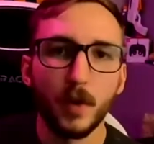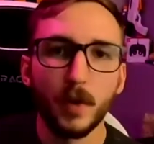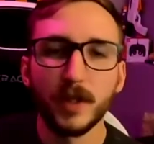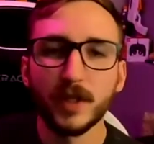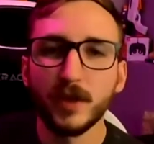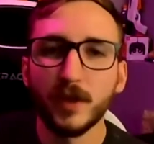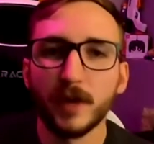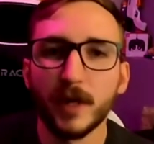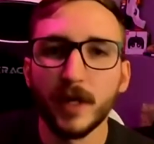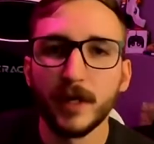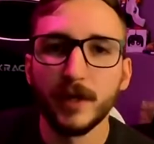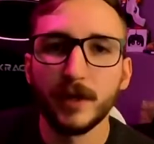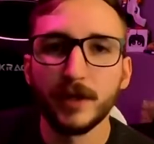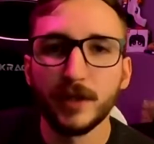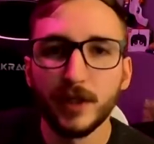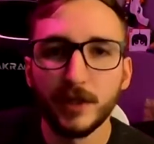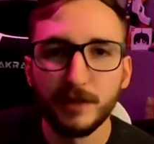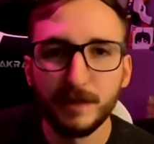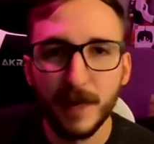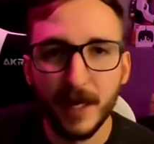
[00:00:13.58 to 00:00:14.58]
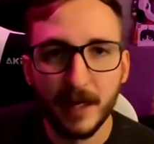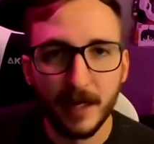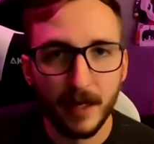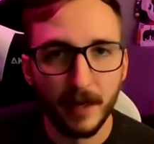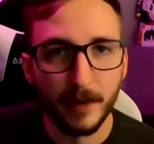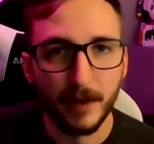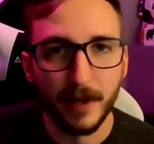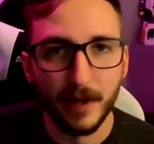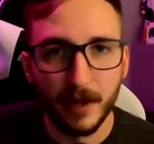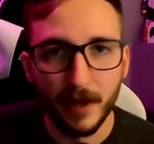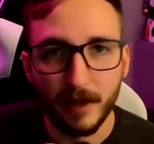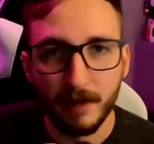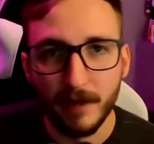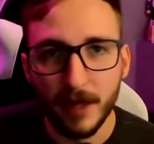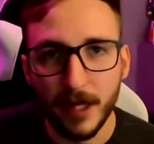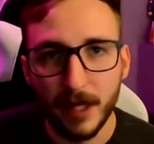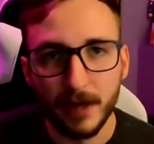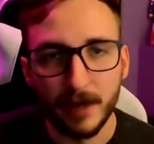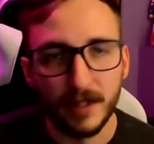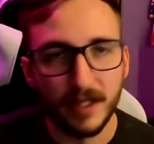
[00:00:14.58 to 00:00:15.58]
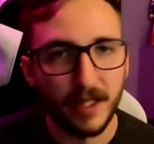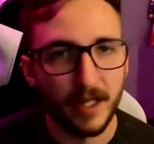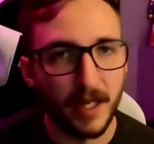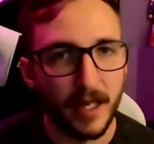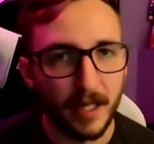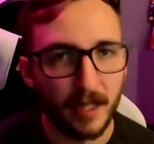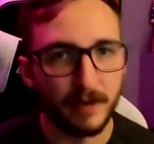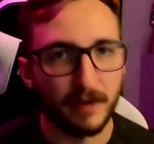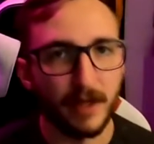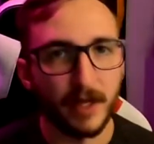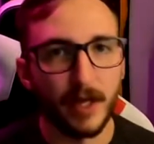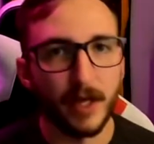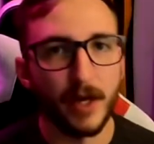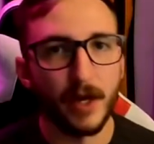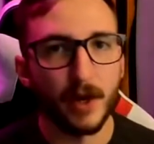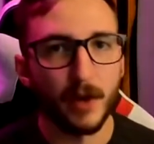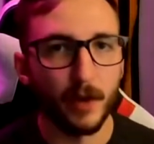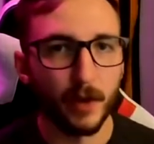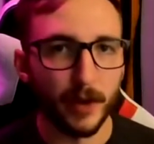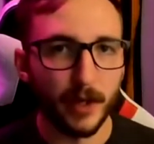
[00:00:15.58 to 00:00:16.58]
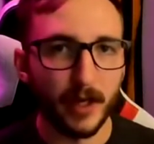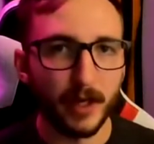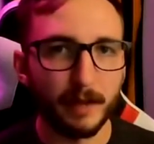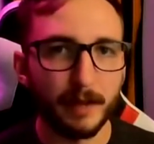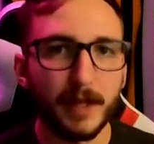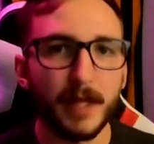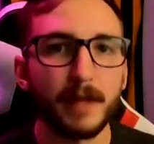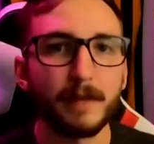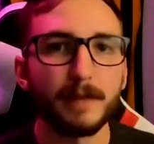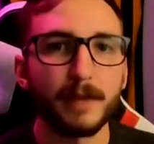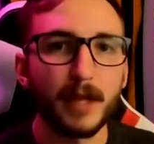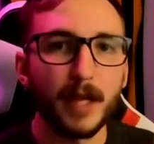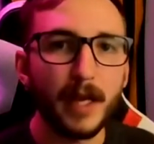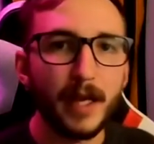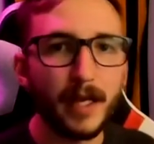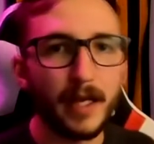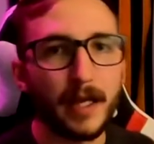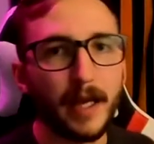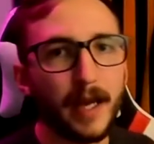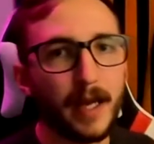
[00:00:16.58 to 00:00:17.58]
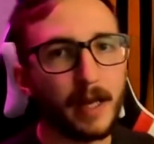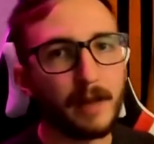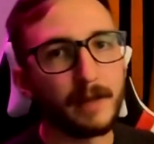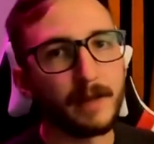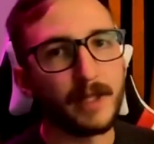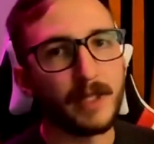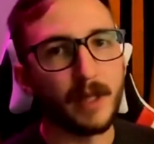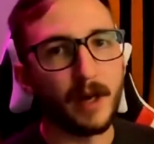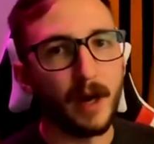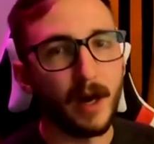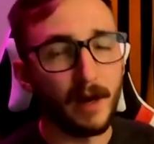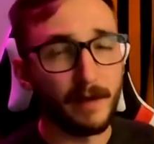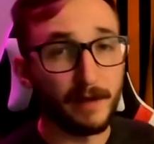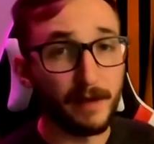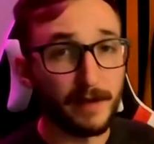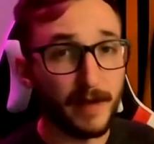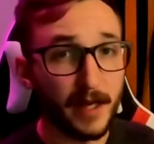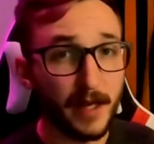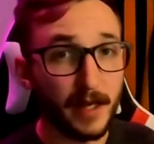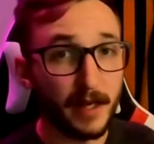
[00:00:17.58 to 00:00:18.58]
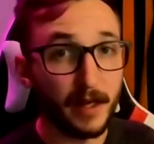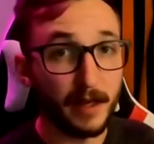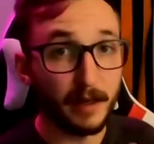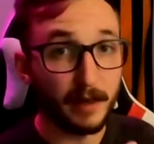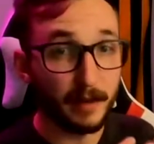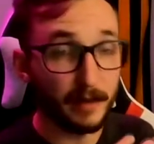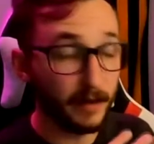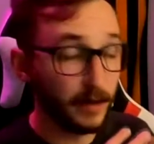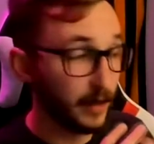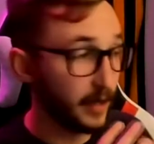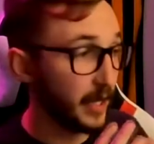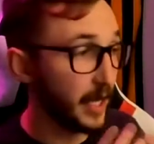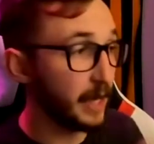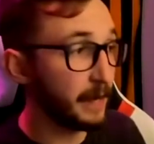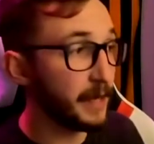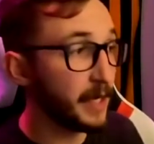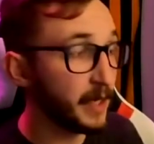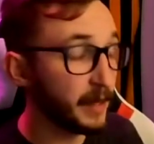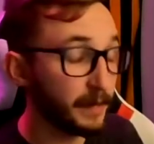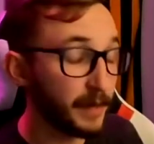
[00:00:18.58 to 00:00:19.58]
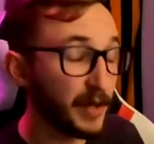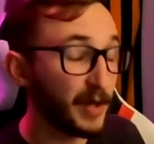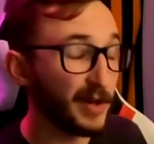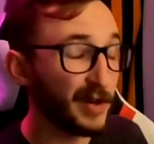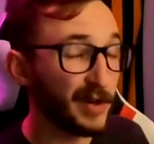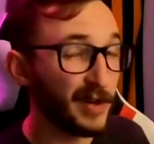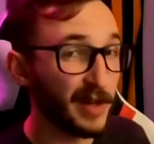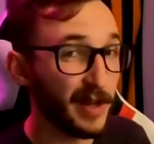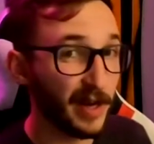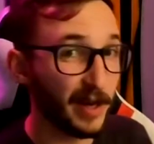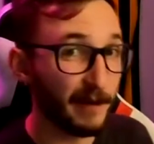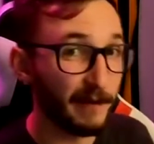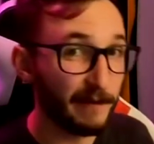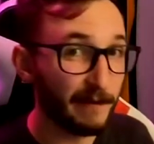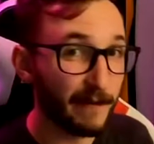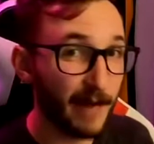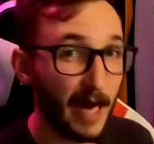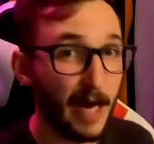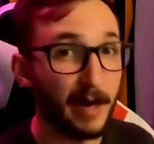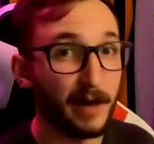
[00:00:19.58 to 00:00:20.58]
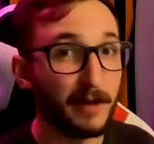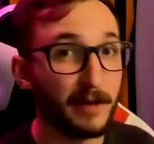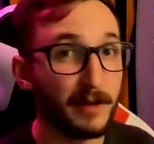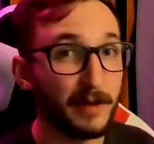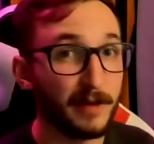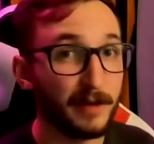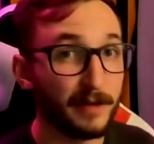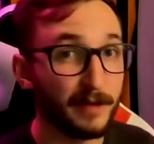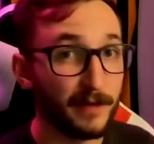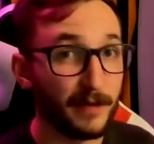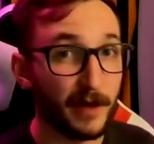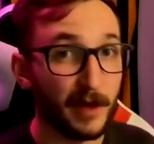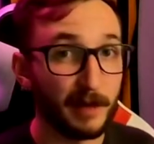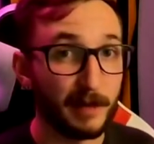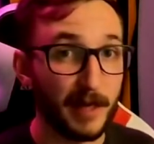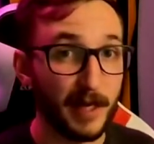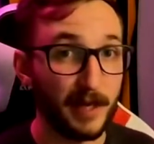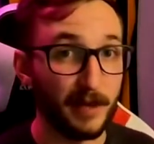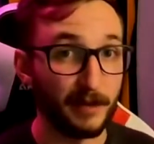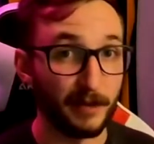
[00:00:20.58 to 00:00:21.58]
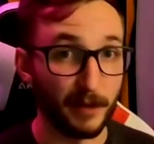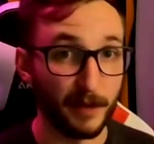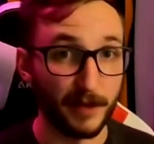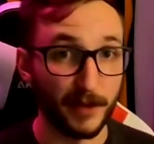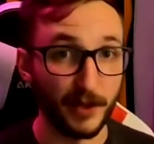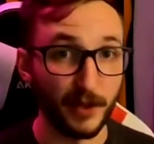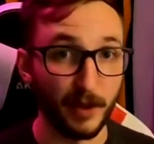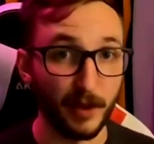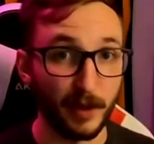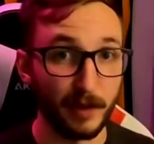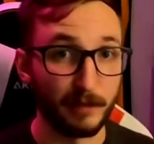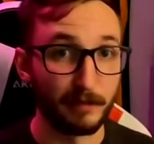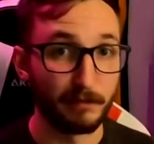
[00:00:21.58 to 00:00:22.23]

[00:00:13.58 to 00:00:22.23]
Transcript: What's going on YouTube? Ben here with another video. In today's video, we're going to be playing games off of a gaming computer that I found from a thrift store.